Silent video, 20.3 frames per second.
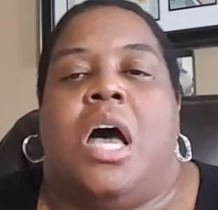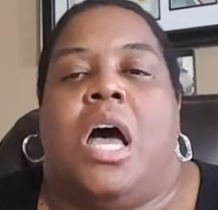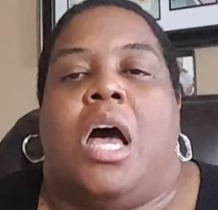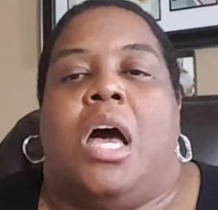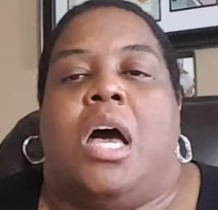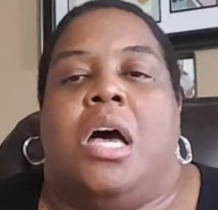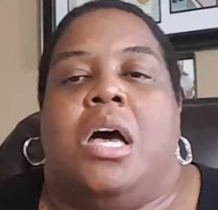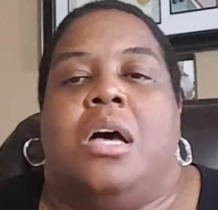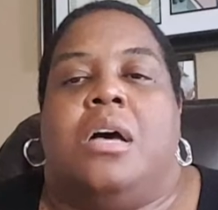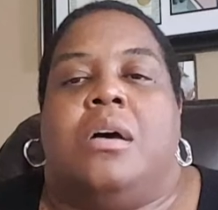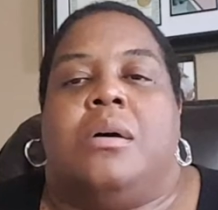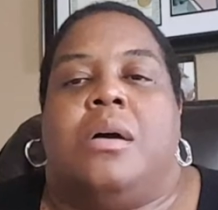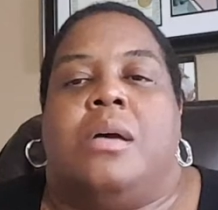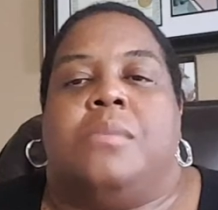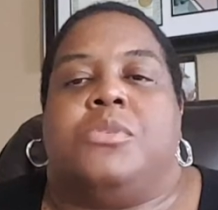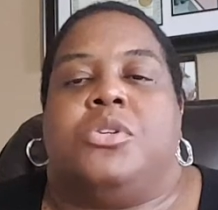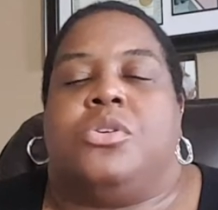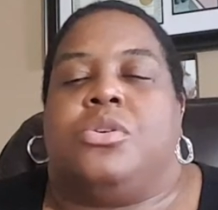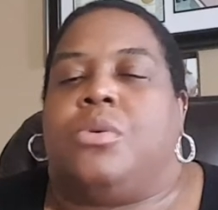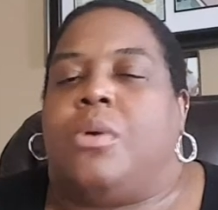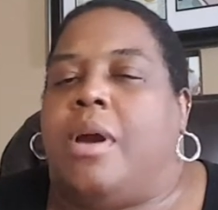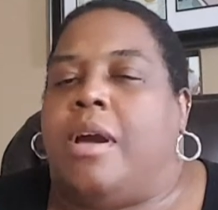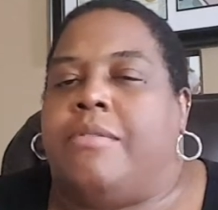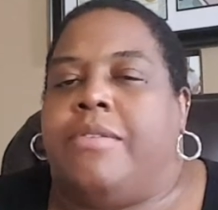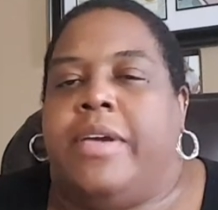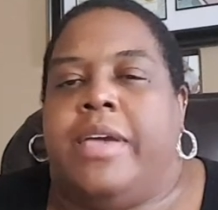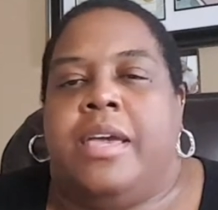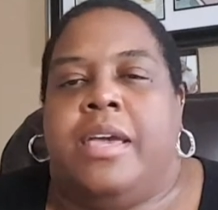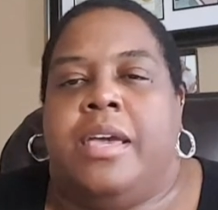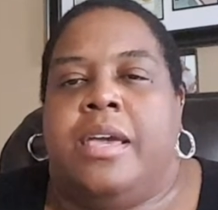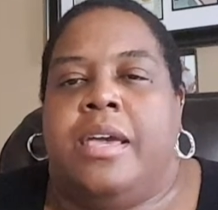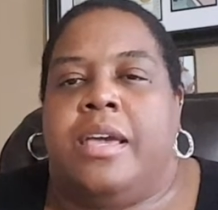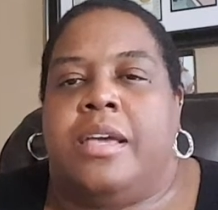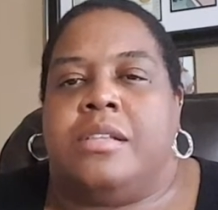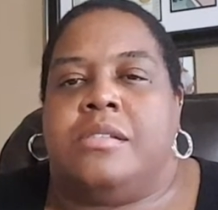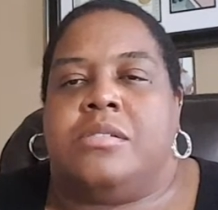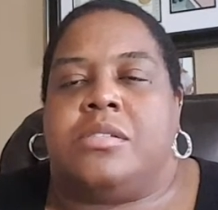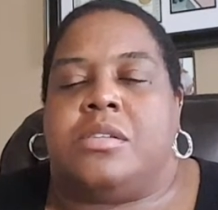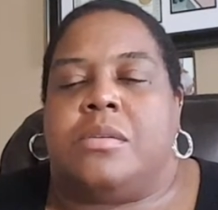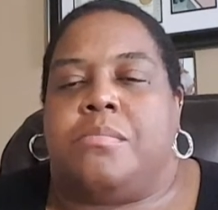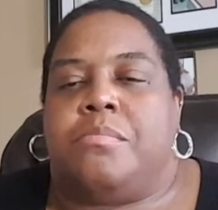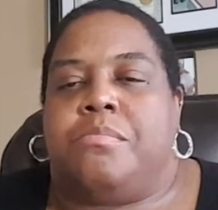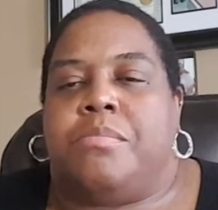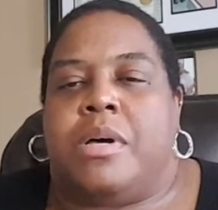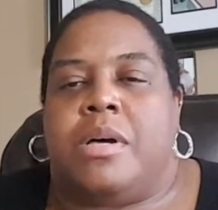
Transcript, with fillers: Uh, I'm sure I've hit some